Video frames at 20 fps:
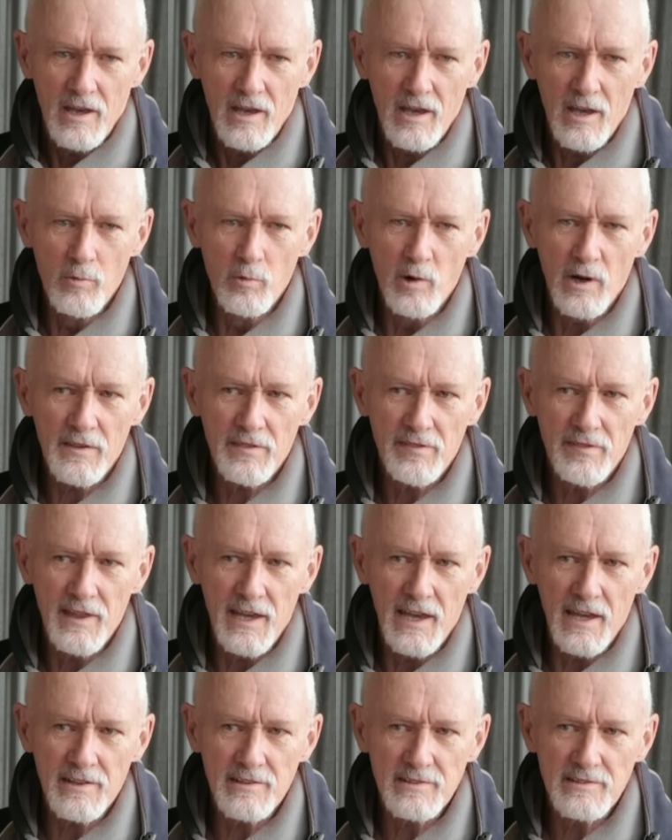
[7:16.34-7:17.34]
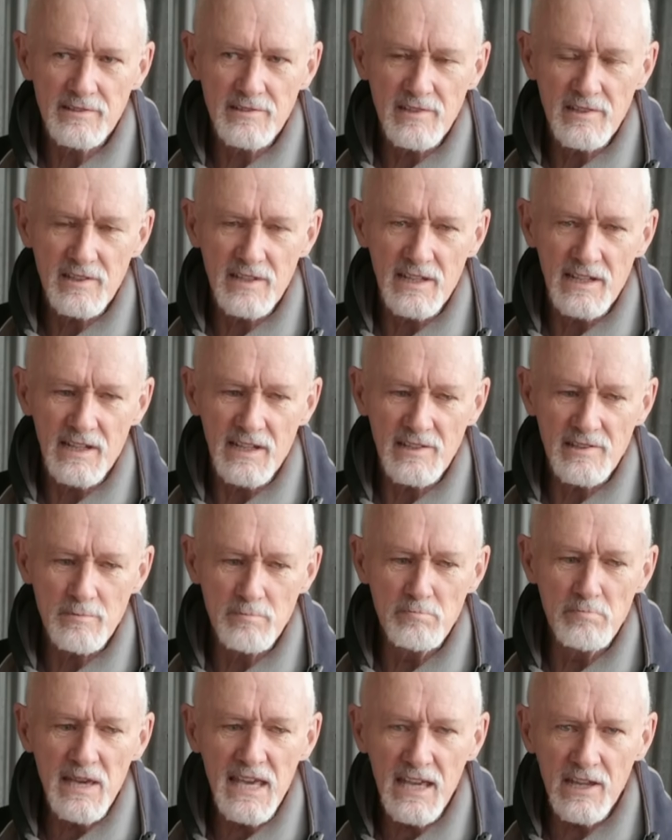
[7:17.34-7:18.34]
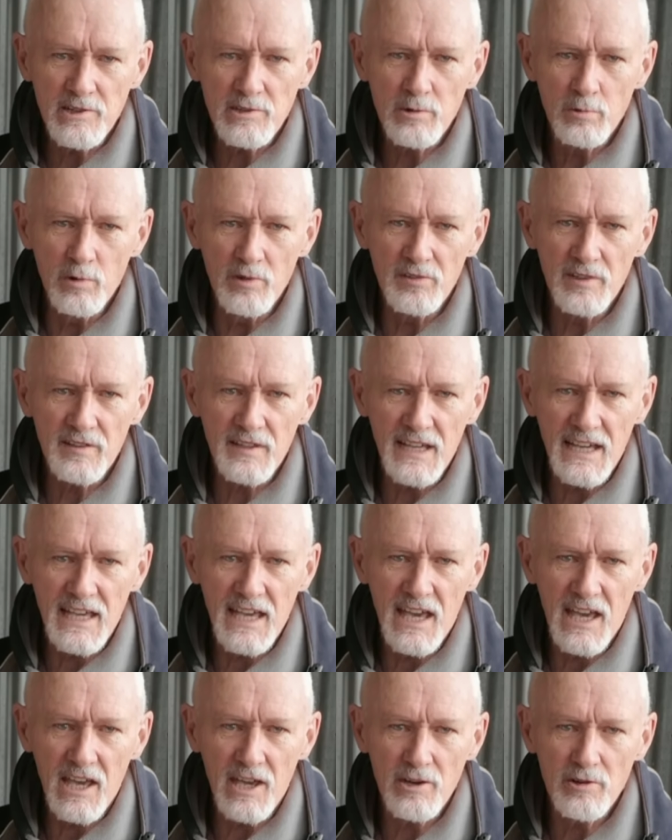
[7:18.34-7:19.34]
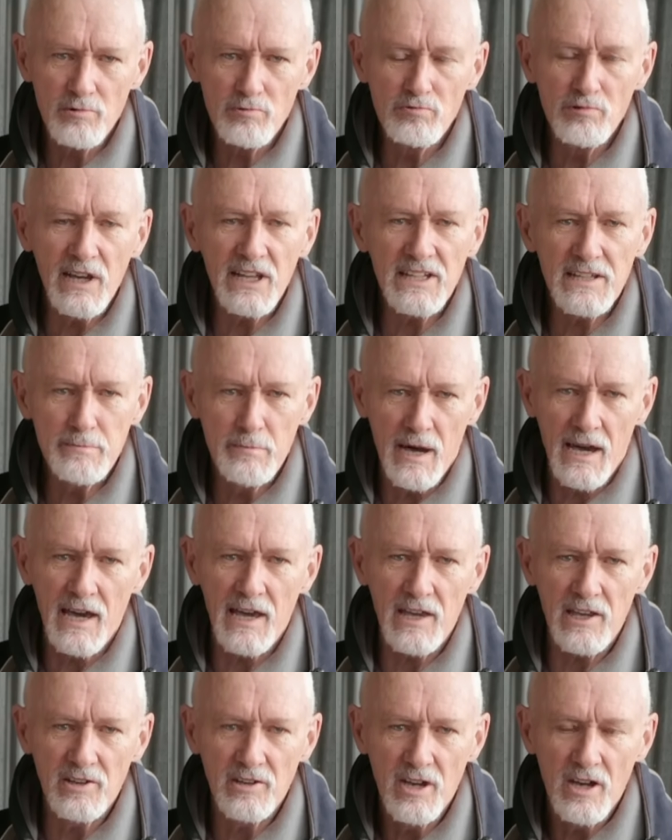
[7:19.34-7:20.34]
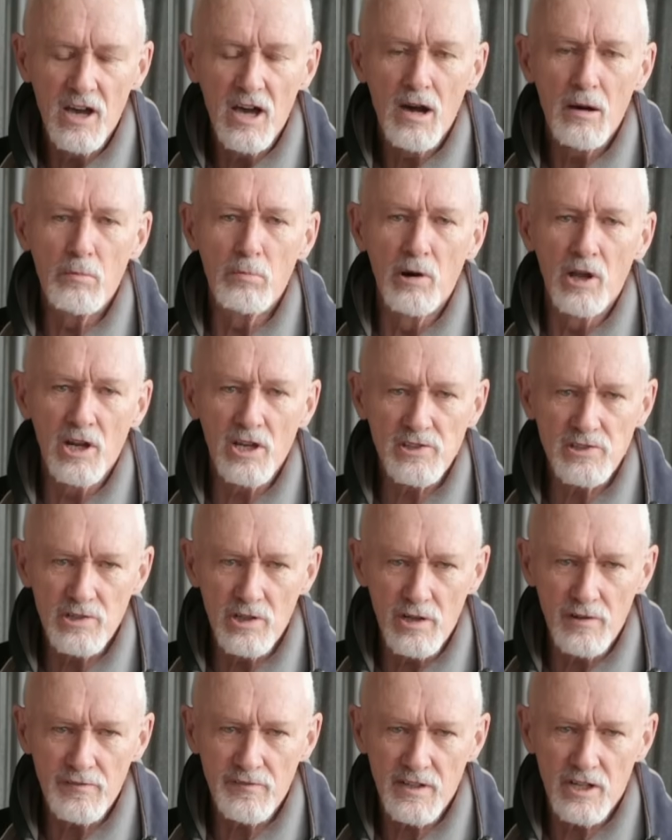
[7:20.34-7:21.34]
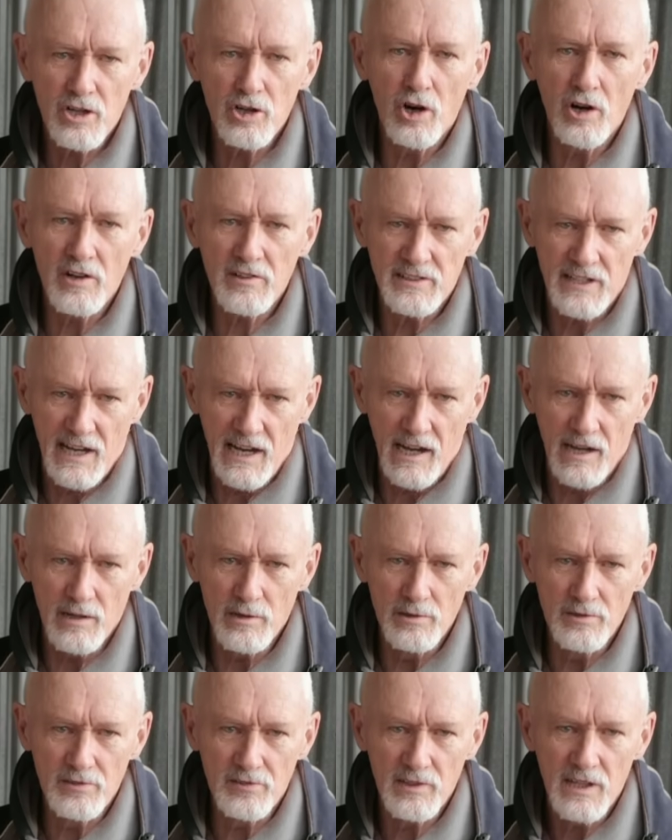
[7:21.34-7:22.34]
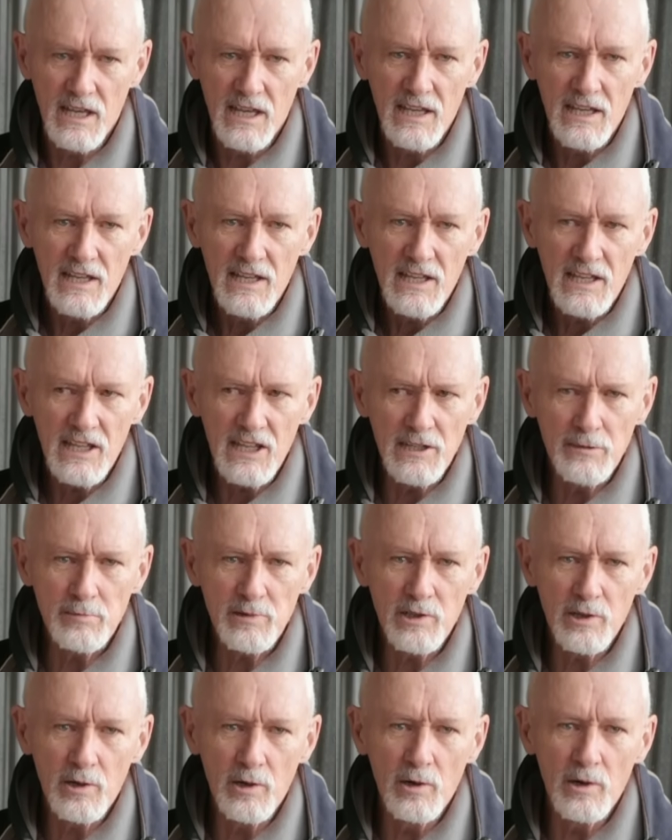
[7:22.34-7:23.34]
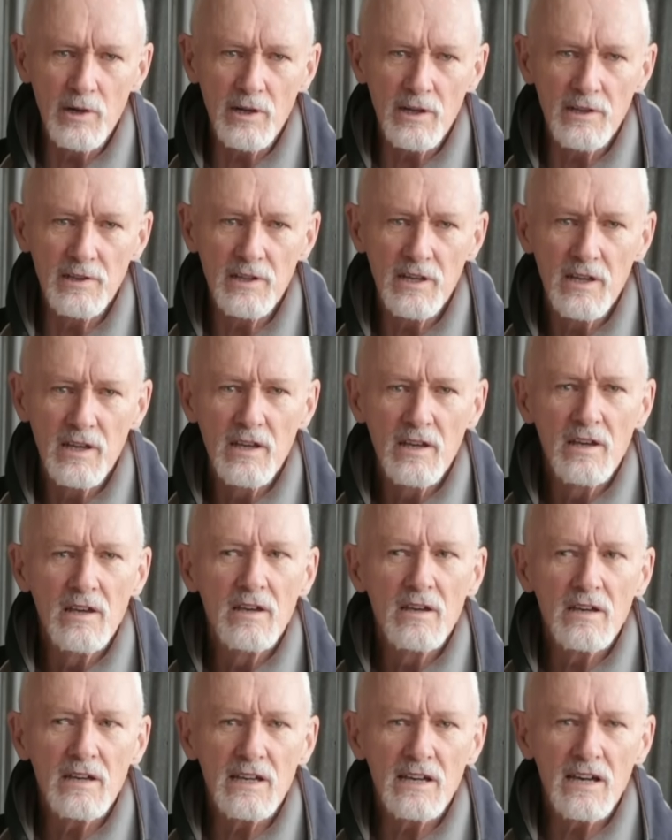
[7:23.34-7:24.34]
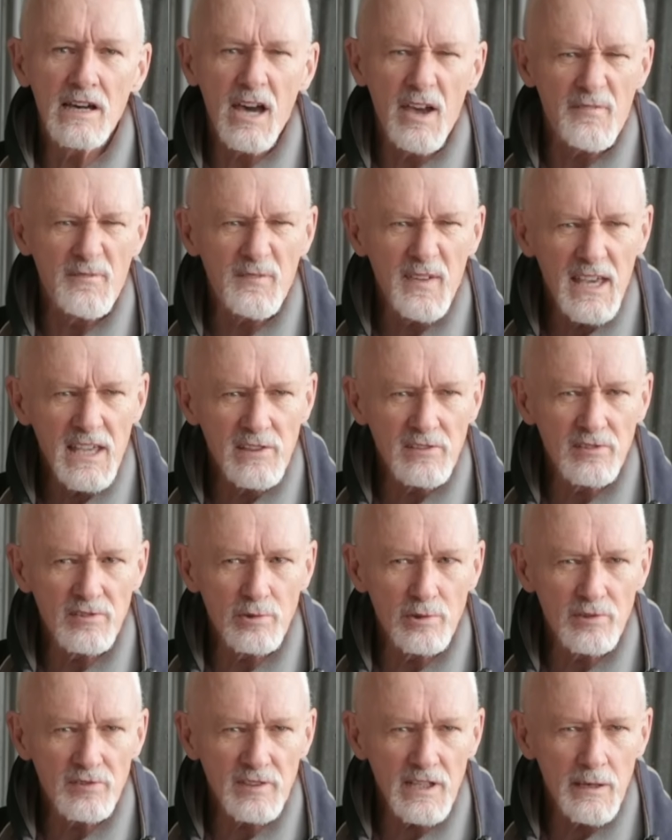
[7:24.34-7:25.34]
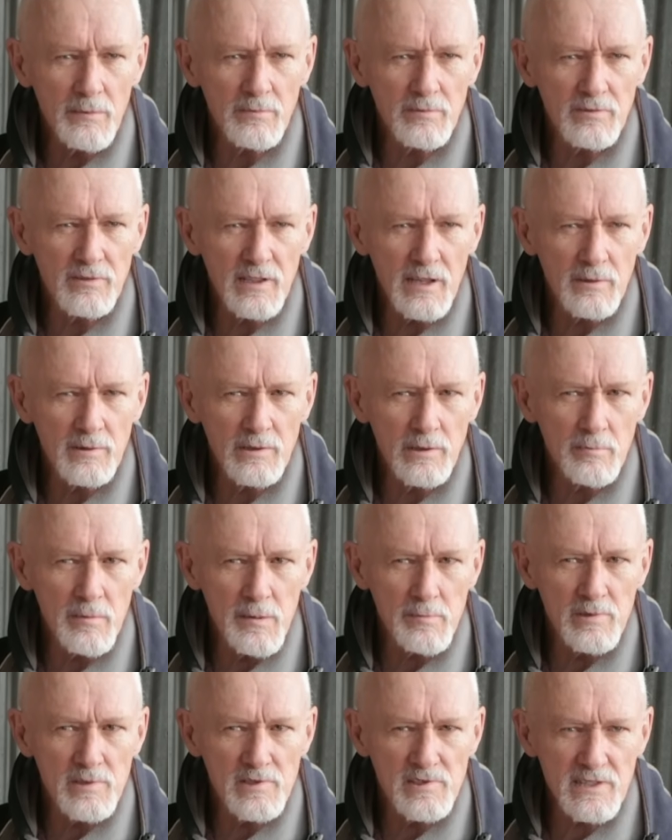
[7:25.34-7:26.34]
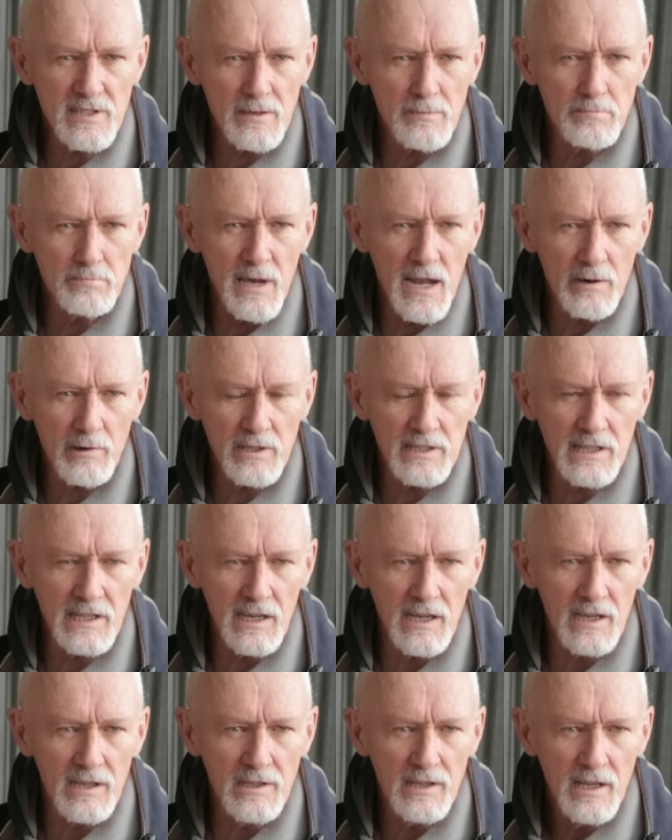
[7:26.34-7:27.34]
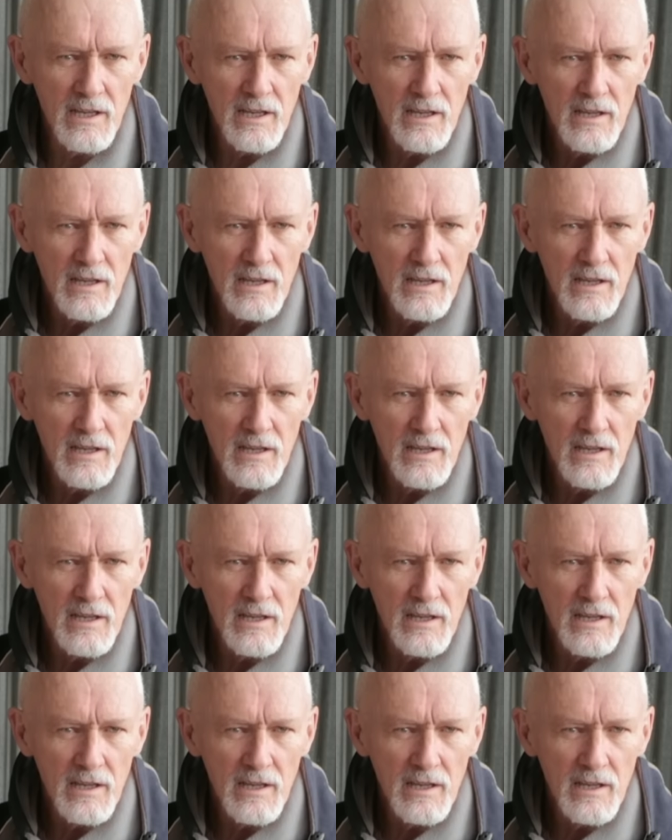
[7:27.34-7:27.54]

And what that meant was that they had ready-made Molotov cocktails hidden behind a fence or I remember there's some barricade